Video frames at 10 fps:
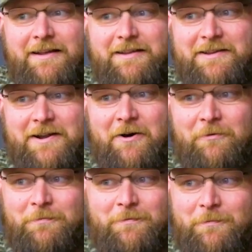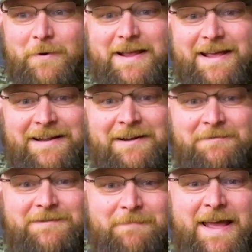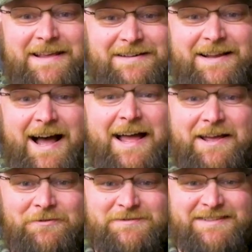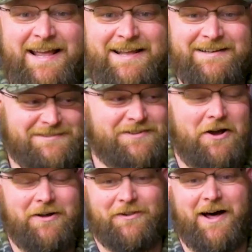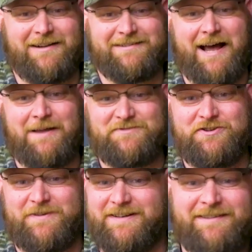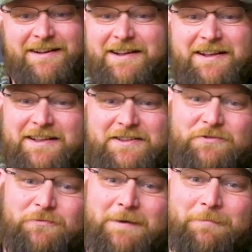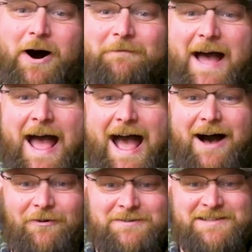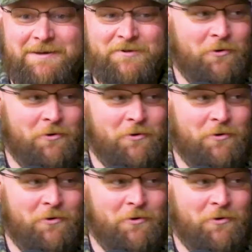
we get done making a coyote stand because a lot of times you rip off a howl or something,